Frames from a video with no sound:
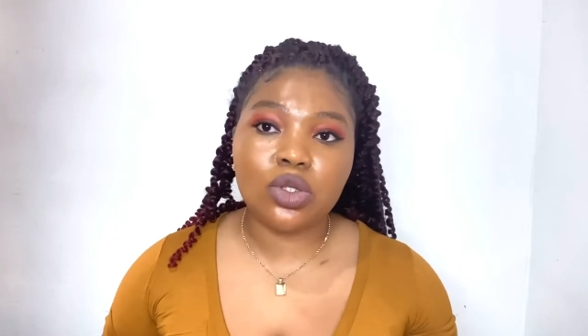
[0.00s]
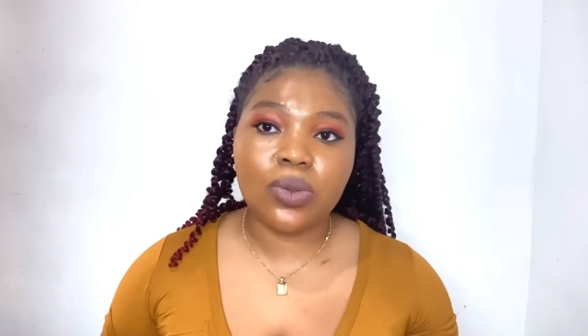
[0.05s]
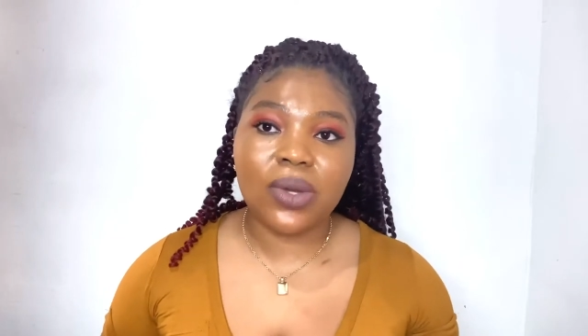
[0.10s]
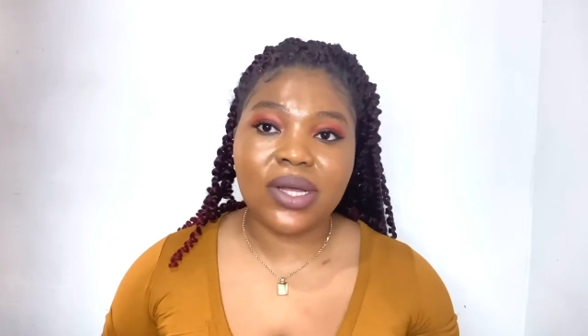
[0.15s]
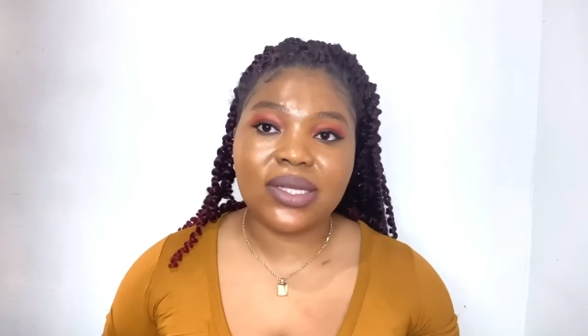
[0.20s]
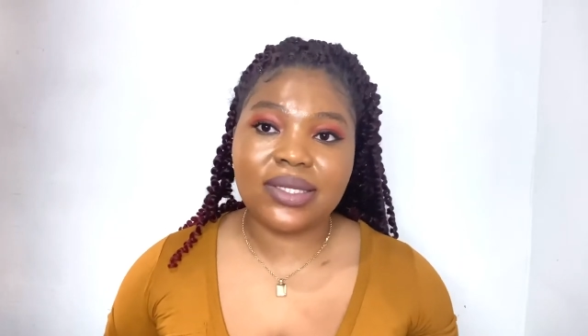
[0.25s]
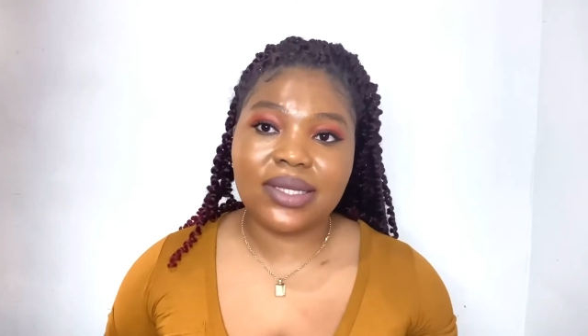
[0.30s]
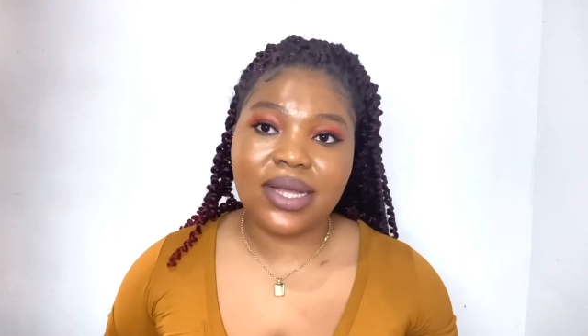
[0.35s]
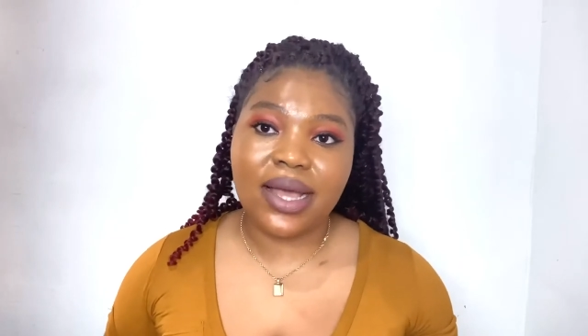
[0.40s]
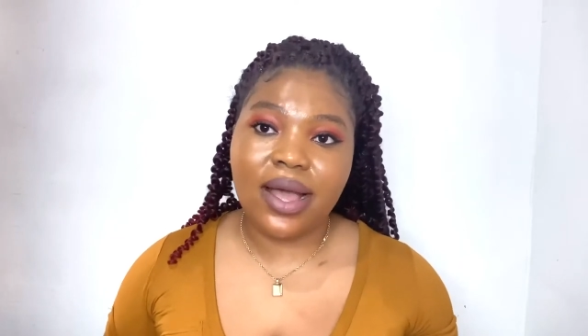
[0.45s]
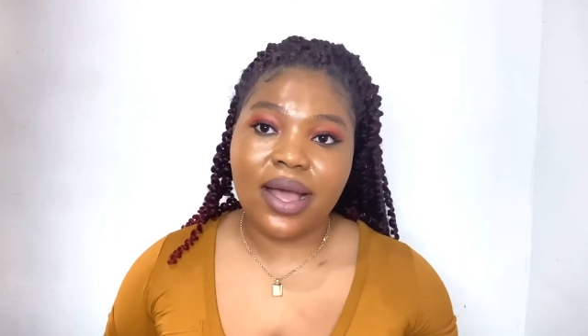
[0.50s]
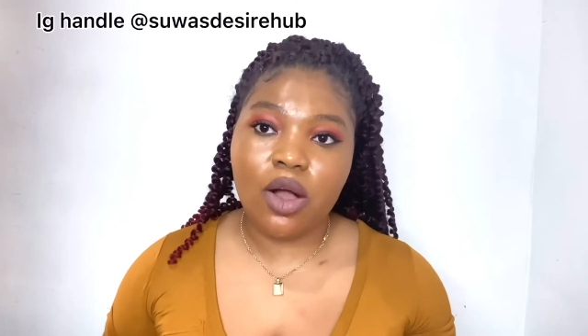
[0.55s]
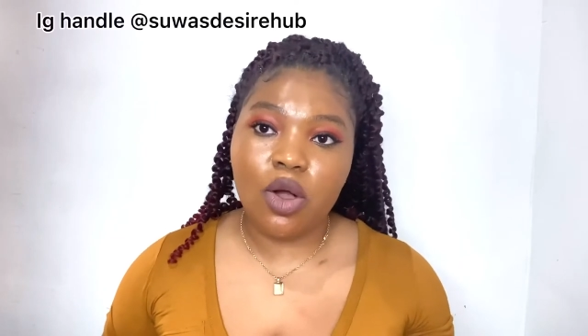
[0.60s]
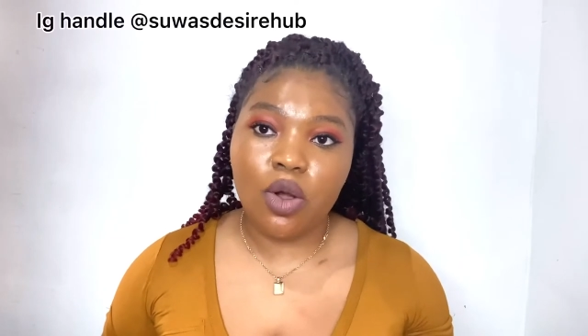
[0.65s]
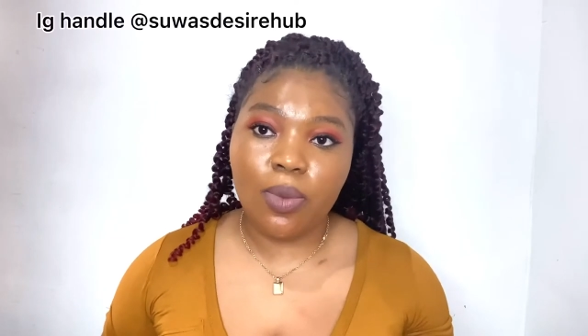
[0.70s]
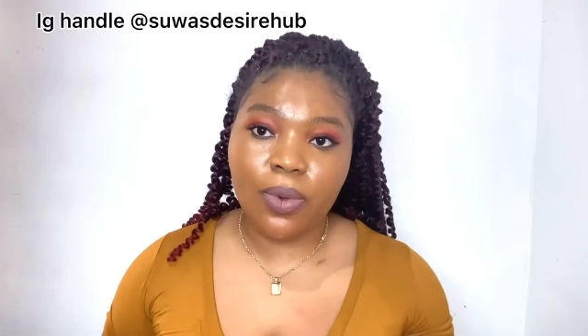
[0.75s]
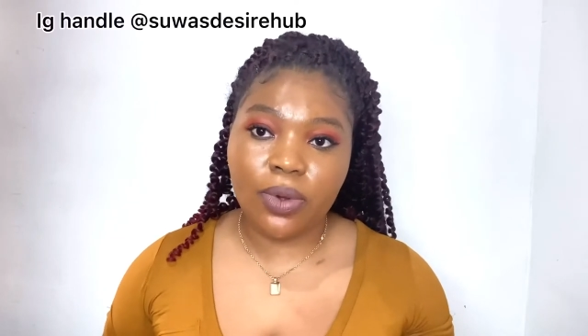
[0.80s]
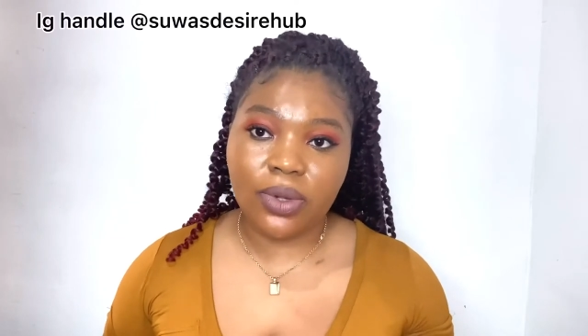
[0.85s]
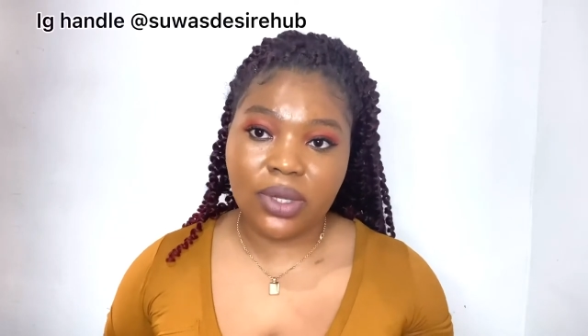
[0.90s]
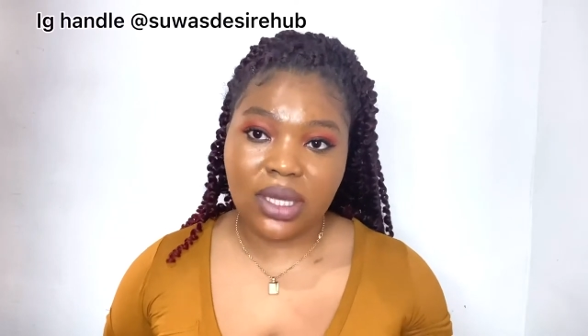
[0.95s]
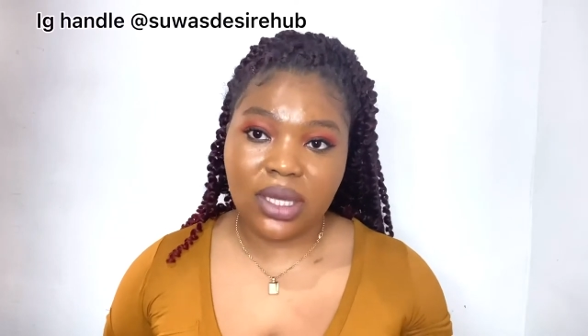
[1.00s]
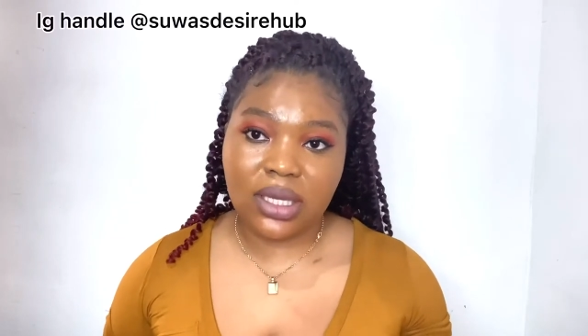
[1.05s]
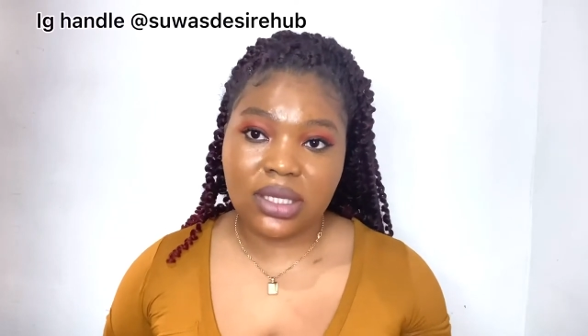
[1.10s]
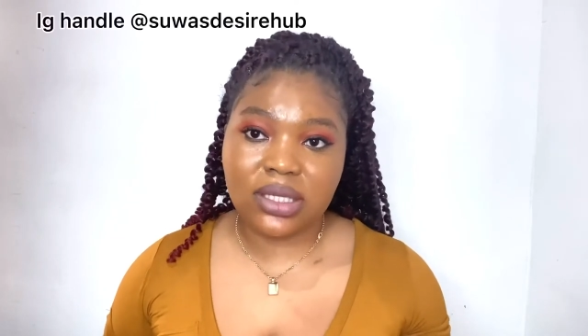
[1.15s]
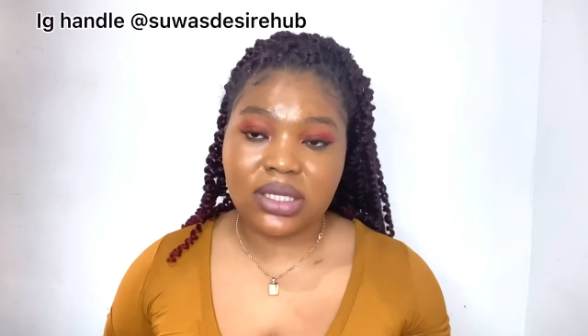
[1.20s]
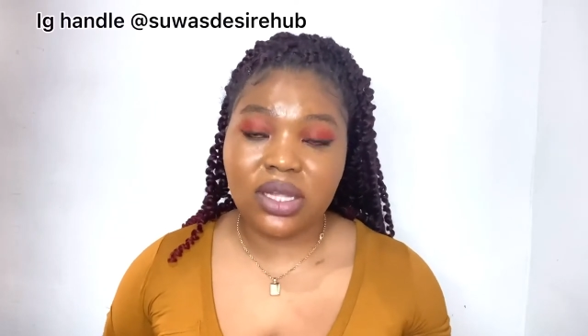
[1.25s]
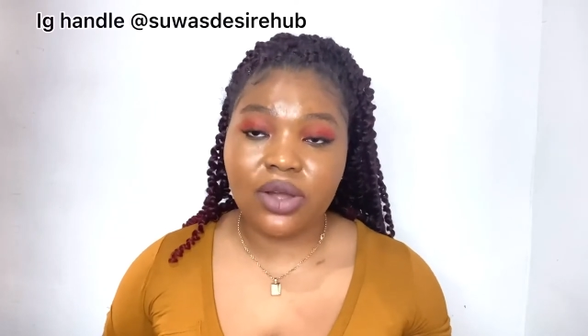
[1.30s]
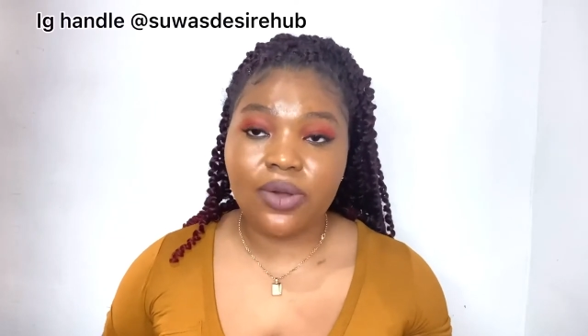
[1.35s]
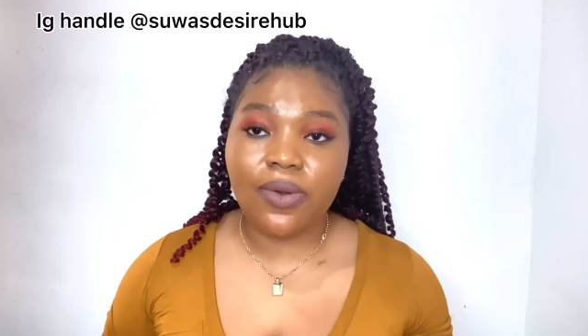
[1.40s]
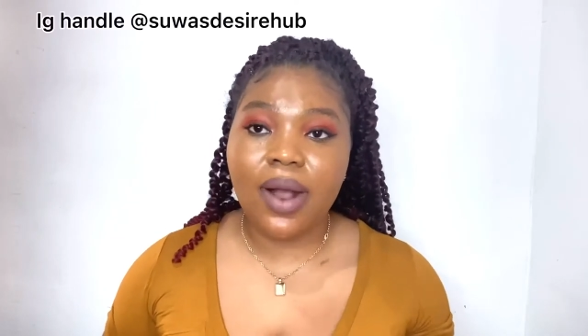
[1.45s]
Suazaya Hub on
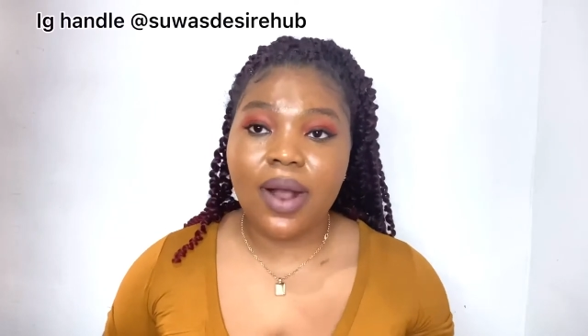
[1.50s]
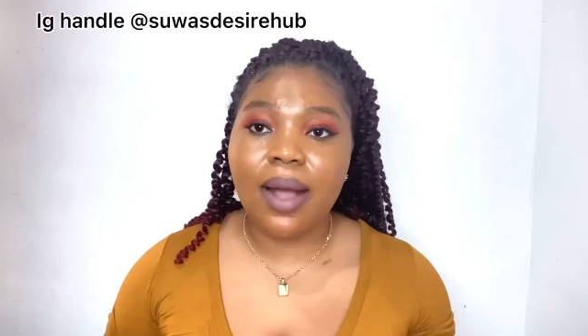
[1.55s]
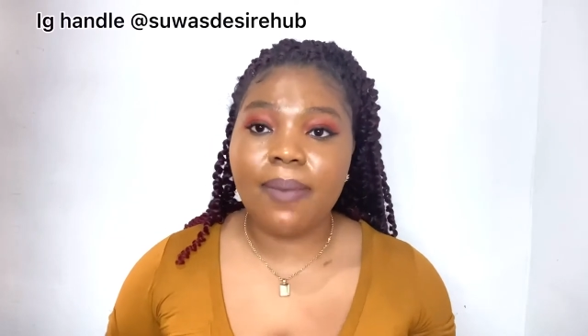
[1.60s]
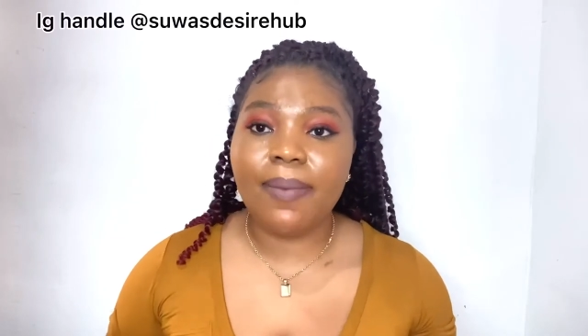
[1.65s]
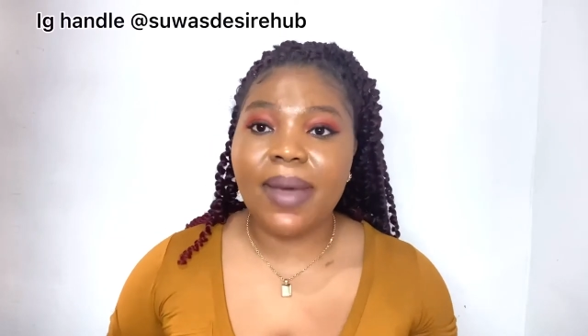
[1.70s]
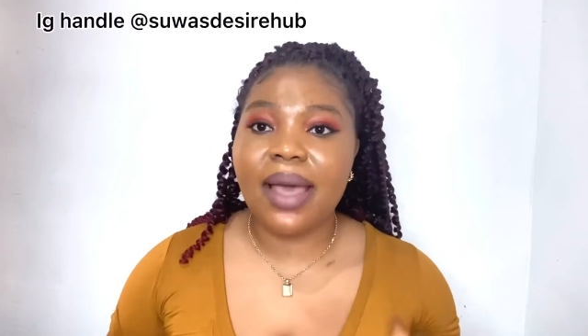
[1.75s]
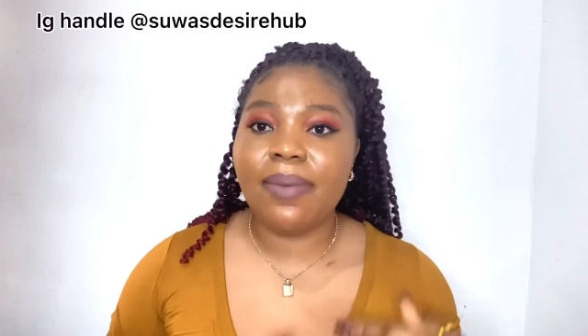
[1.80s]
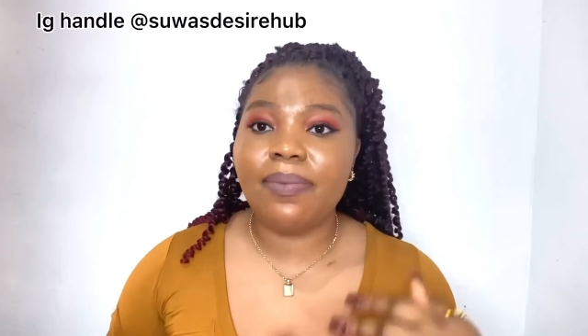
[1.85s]
Instagram.